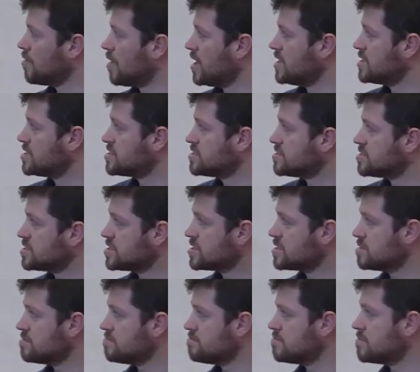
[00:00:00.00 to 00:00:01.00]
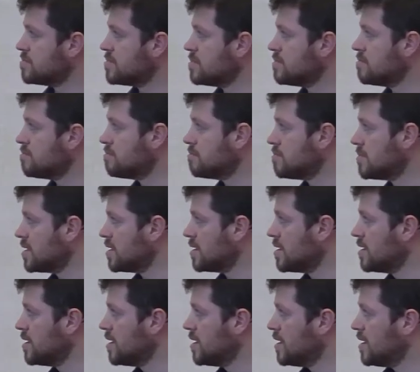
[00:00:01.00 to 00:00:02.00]
licensed.
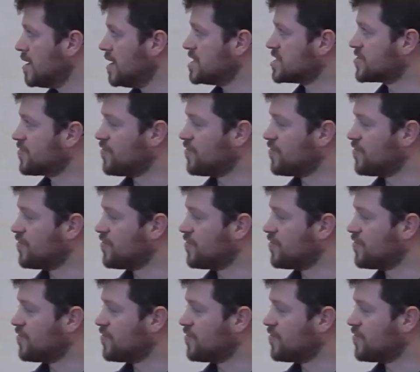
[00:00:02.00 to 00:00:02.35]
It's